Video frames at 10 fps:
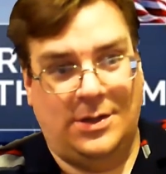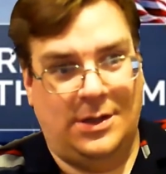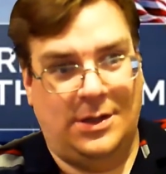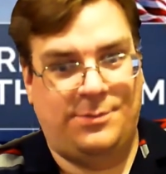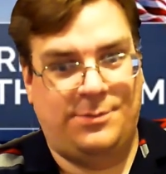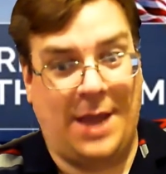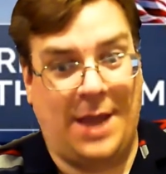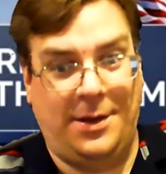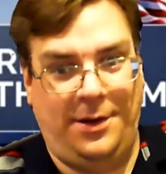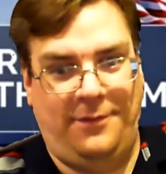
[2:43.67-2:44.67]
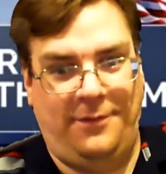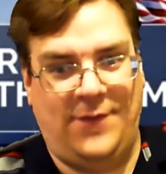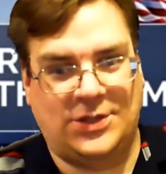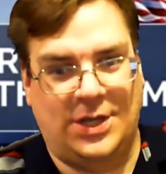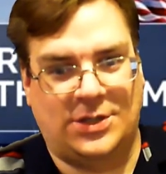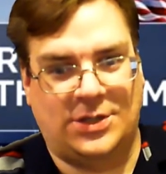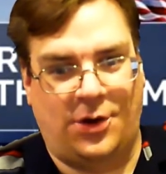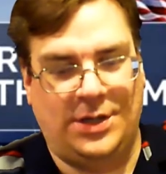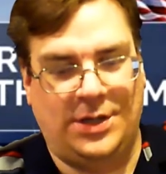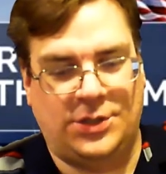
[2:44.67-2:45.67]
speculative fiction turn
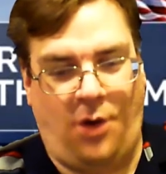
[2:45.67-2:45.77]
into